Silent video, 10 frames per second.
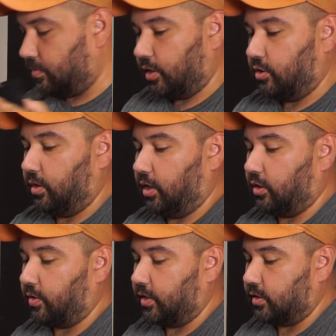not doing any
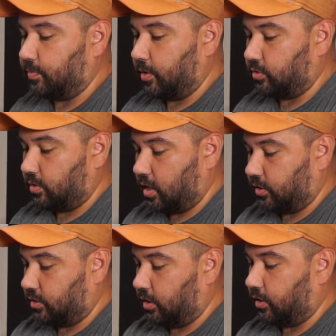crazy special
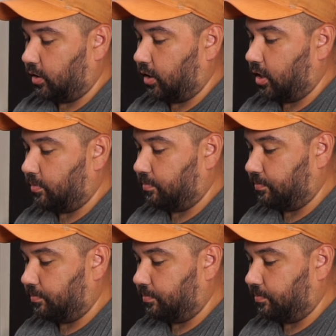knots or anything to get them.